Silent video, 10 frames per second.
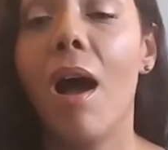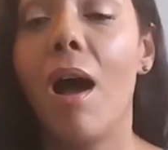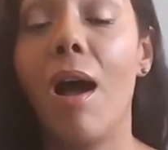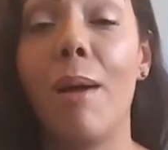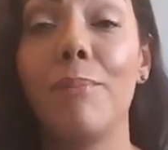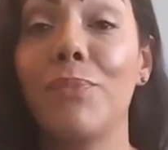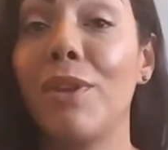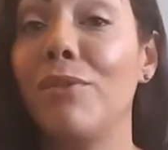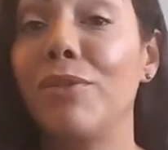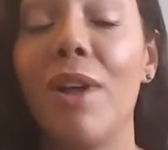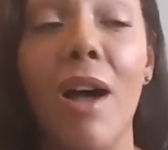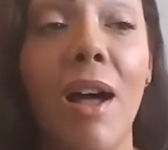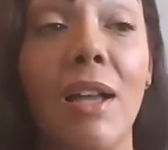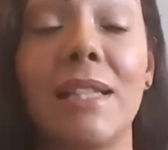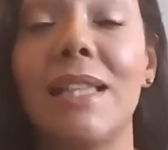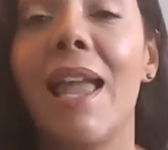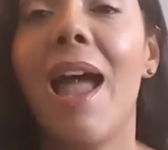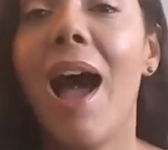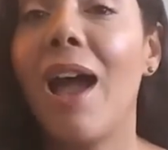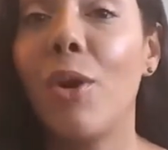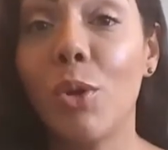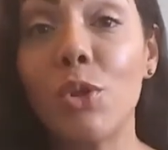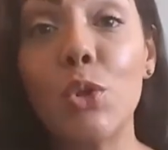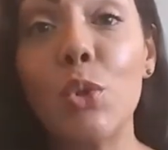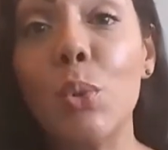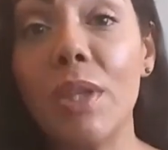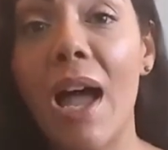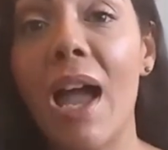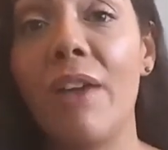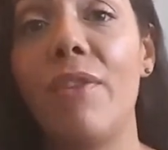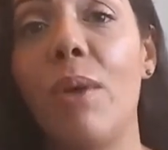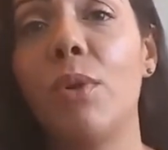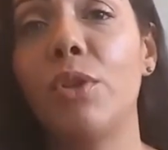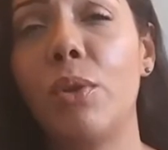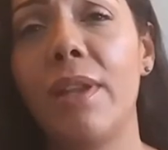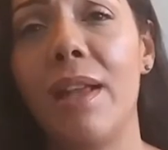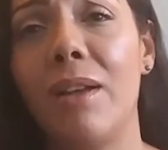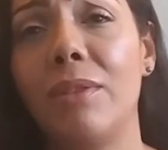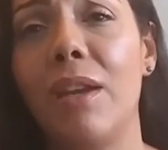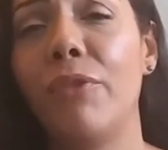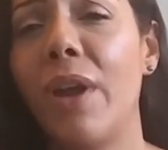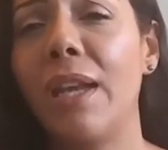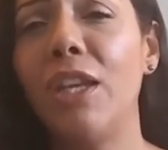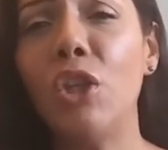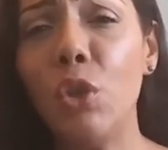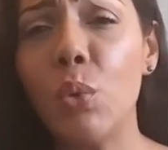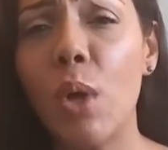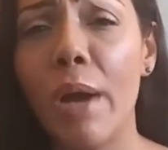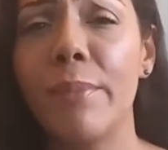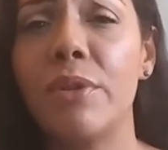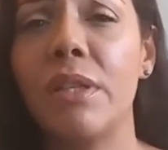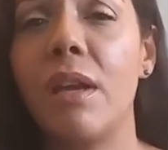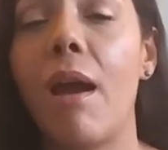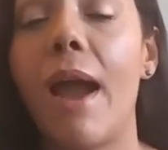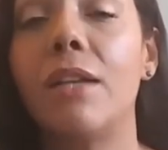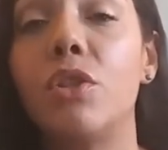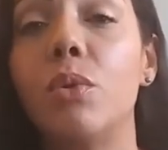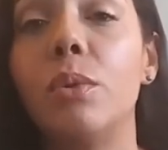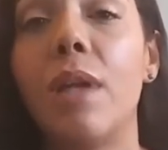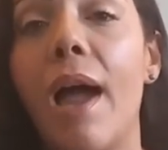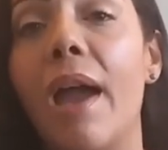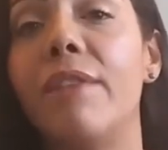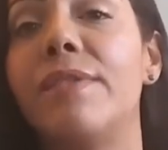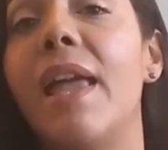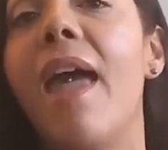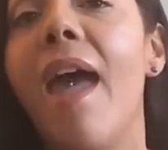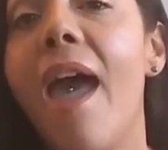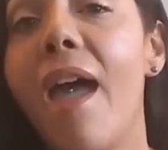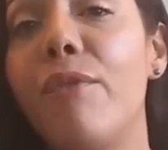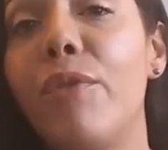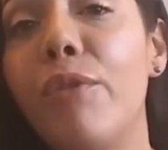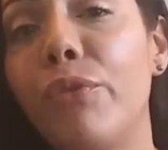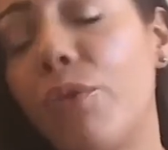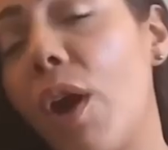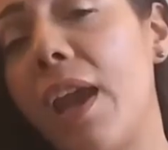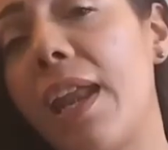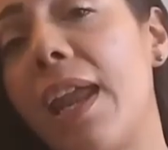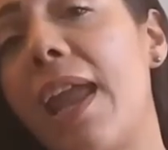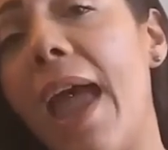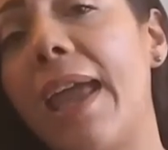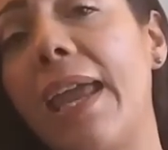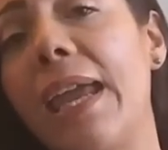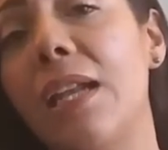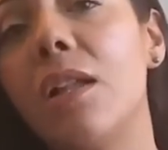um, vlogs. I also do live. I want to throw that out there for any newcomers here. I do lives every Friday at 8